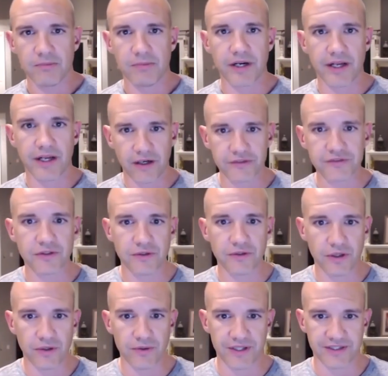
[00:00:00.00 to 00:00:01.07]
But I also
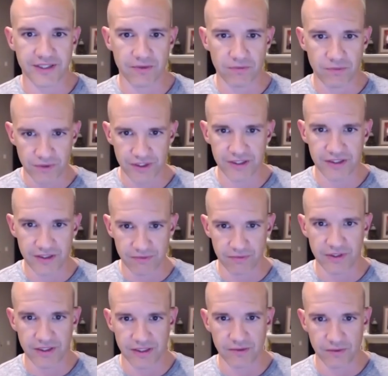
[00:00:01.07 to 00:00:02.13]
know that they really,
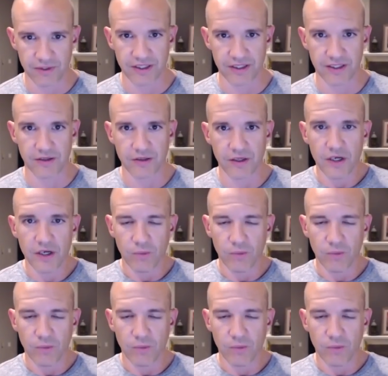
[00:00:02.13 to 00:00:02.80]
really, really